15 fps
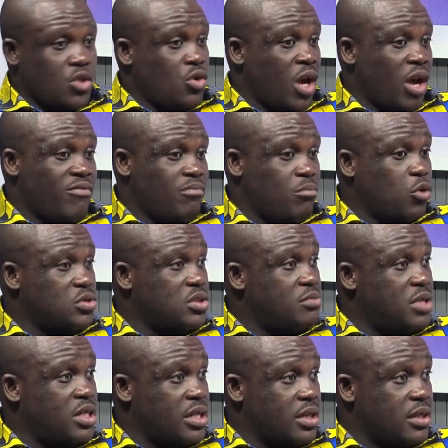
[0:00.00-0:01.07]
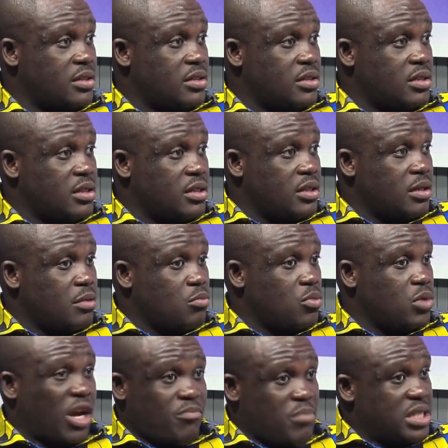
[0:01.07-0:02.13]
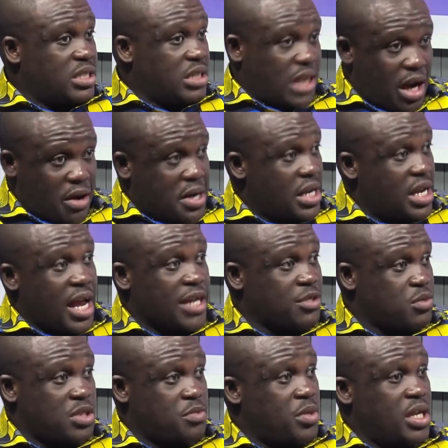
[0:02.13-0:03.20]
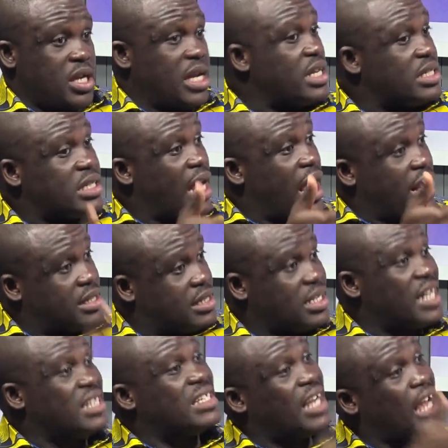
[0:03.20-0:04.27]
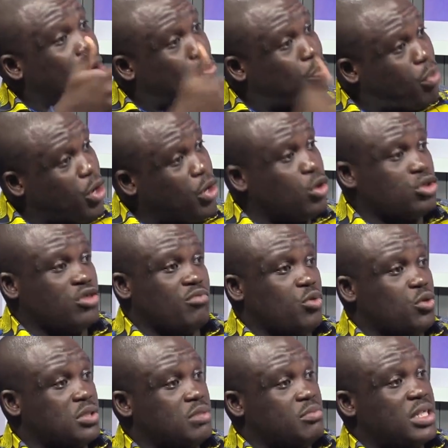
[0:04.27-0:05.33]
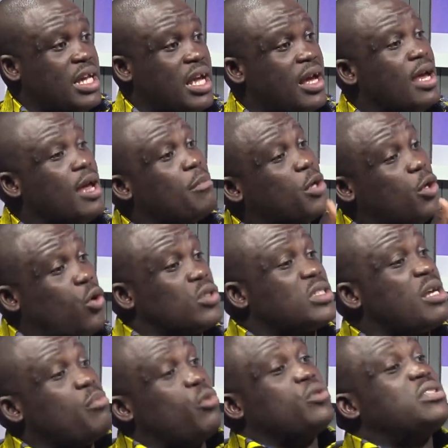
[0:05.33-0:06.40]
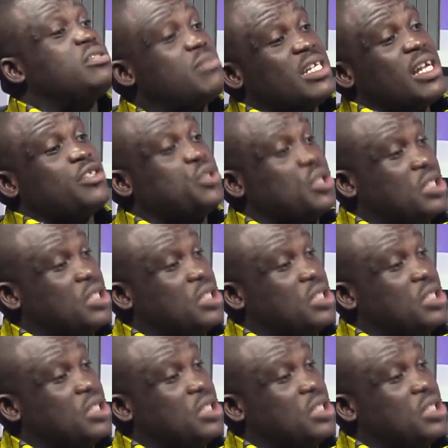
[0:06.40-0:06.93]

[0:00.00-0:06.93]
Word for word: You have Multimedia. Government currently, as we speak, is exercising a boycott of Multimedia because a Multimedia